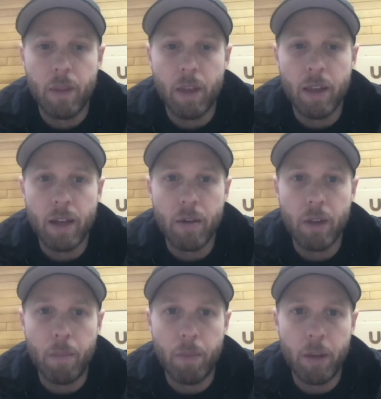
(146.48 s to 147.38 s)
And that
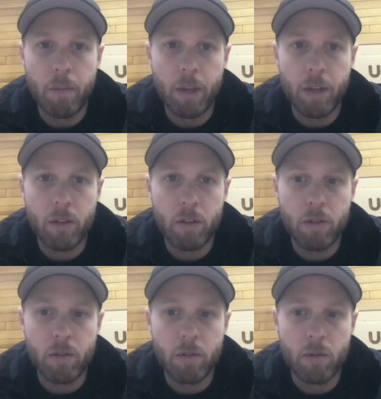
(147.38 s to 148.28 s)
really piqued my
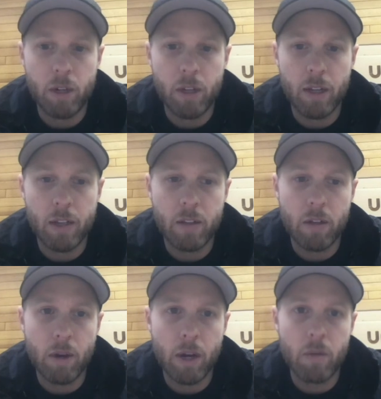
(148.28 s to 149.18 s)
interest, realizing
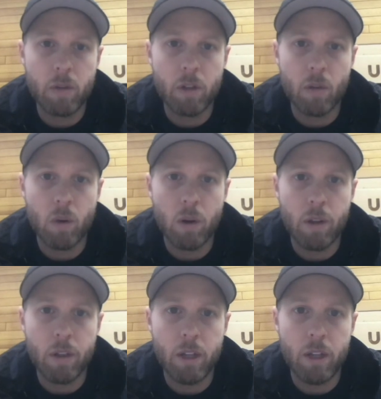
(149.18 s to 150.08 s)
the writing was on the
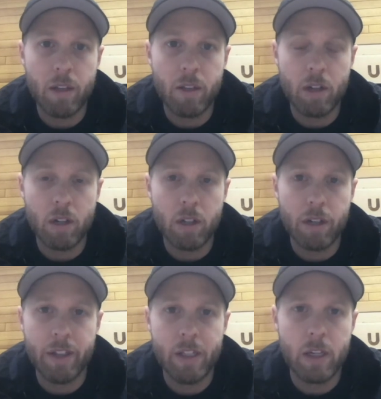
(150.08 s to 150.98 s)
wall that
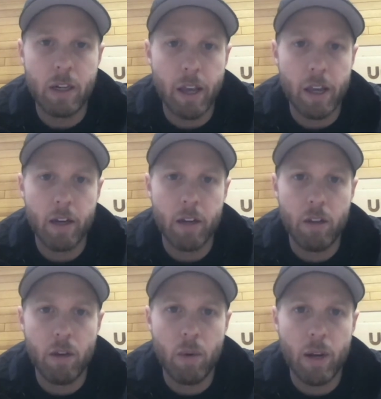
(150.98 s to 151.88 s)
deconstruction, at least in Canada
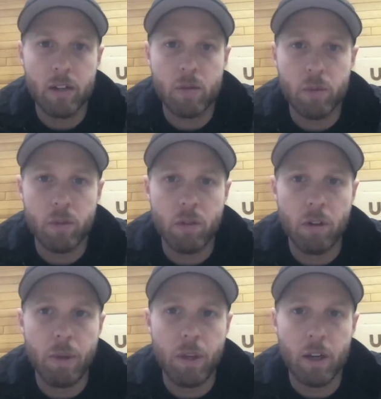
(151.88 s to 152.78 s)
and the US, was
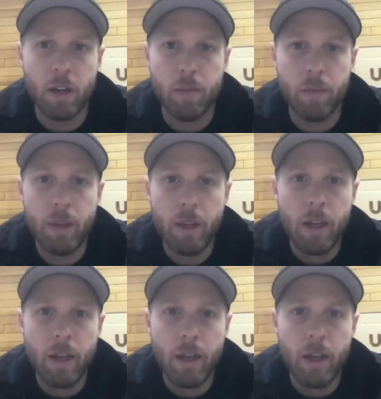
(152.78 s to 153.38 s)
going to become